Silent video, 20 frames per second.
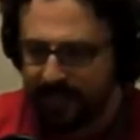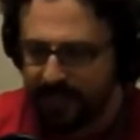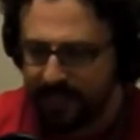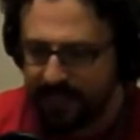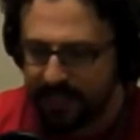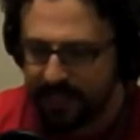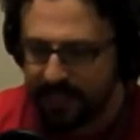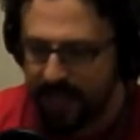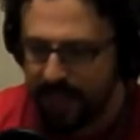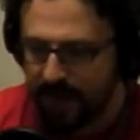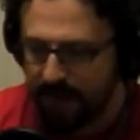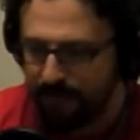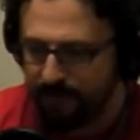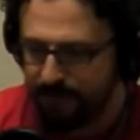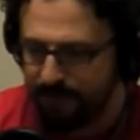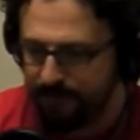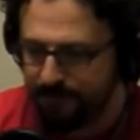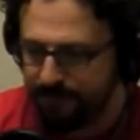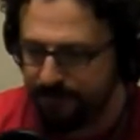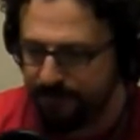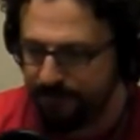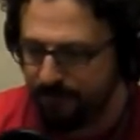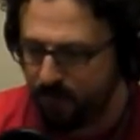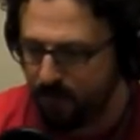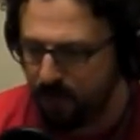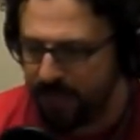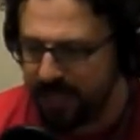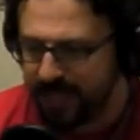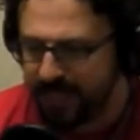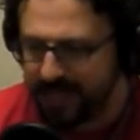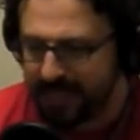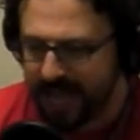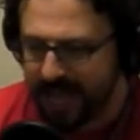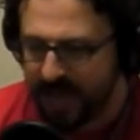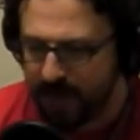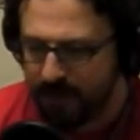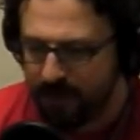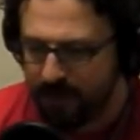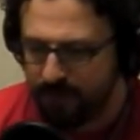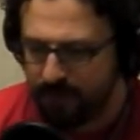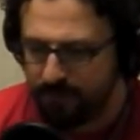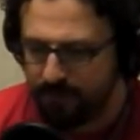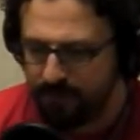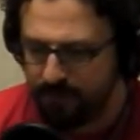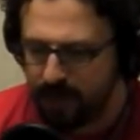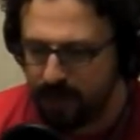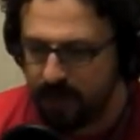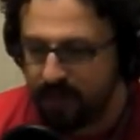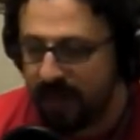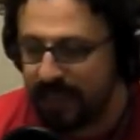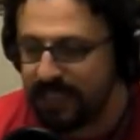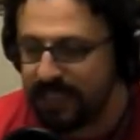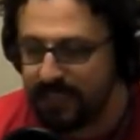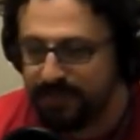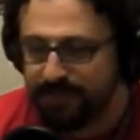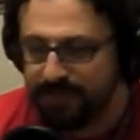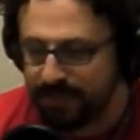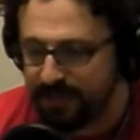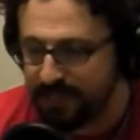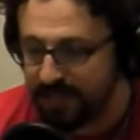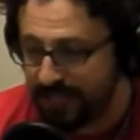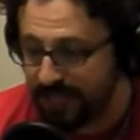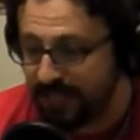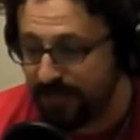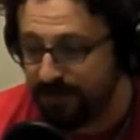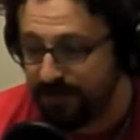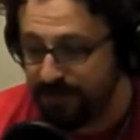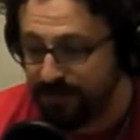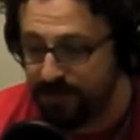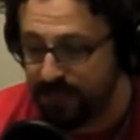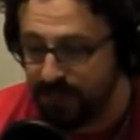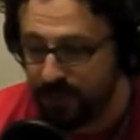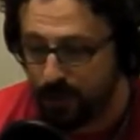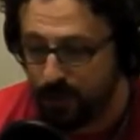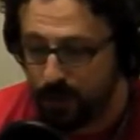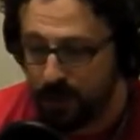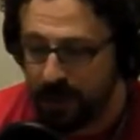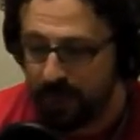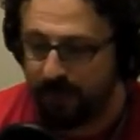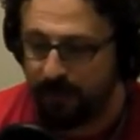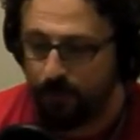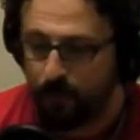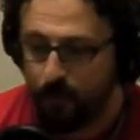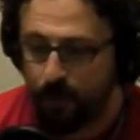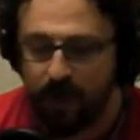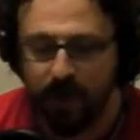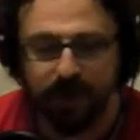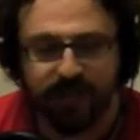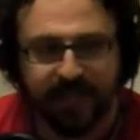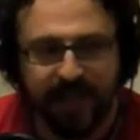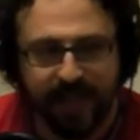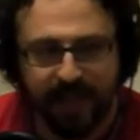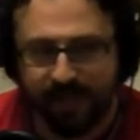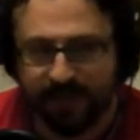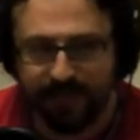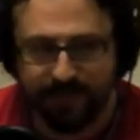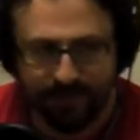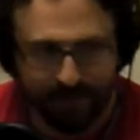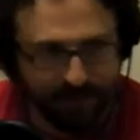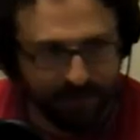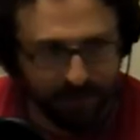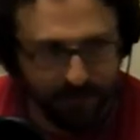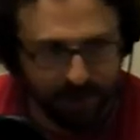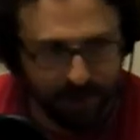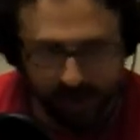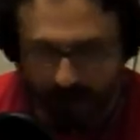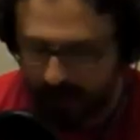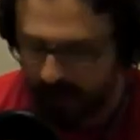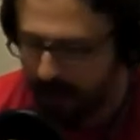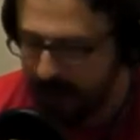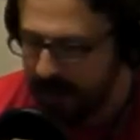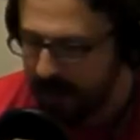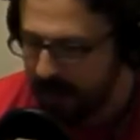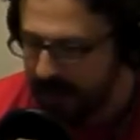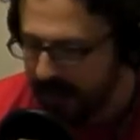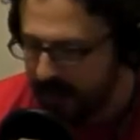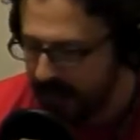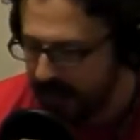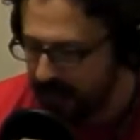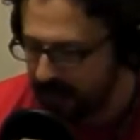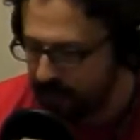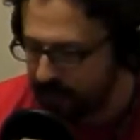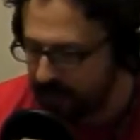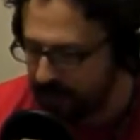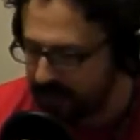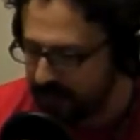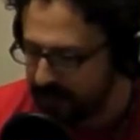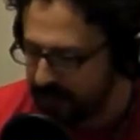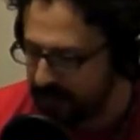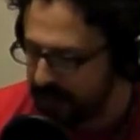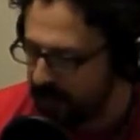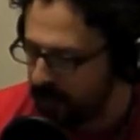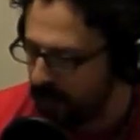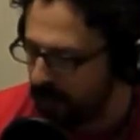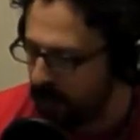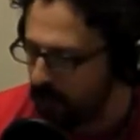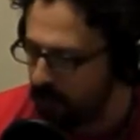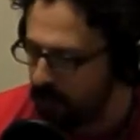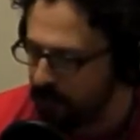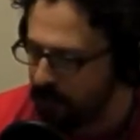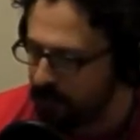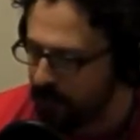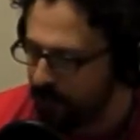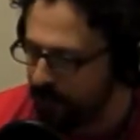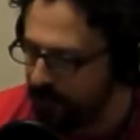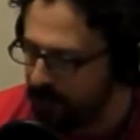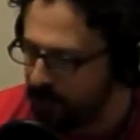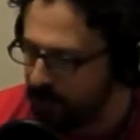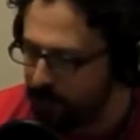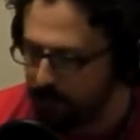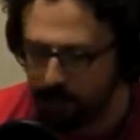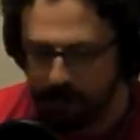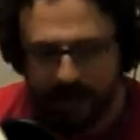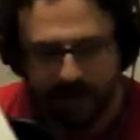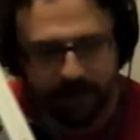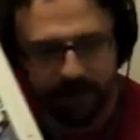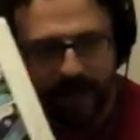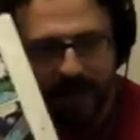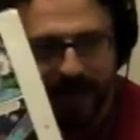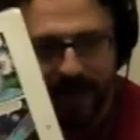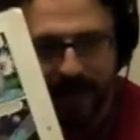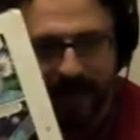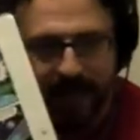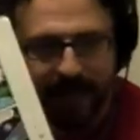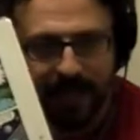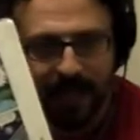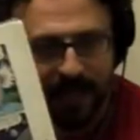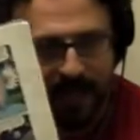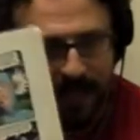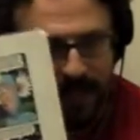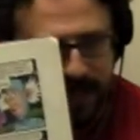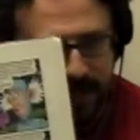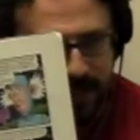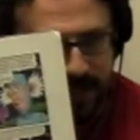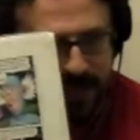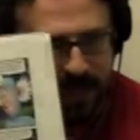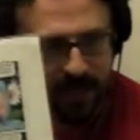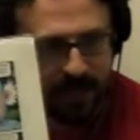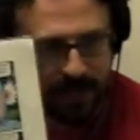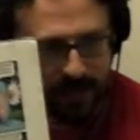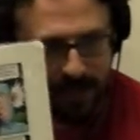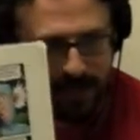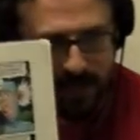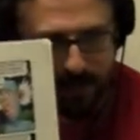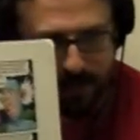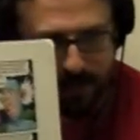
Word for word: to this kind of 40s era, 1952, from Weird Tales of the Future. And it's basically, you know, Jumpin' Jupiter has magnetic ears, and he goes to the